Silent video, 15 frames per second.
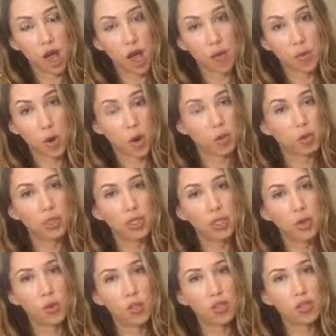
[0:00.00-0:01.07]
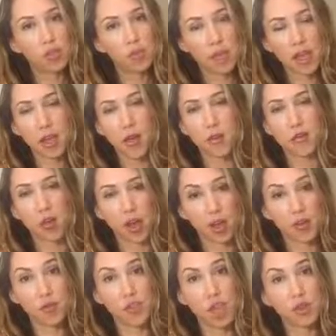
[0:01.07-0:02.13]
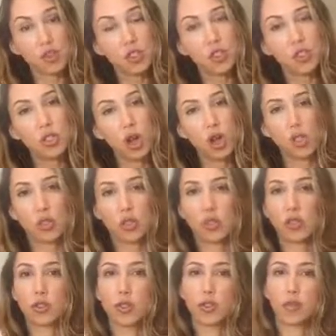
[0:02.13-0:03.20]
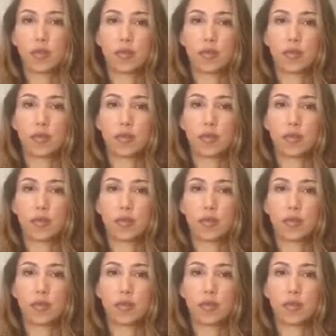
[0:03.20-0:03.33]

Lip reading: I'm only going to make $5,000.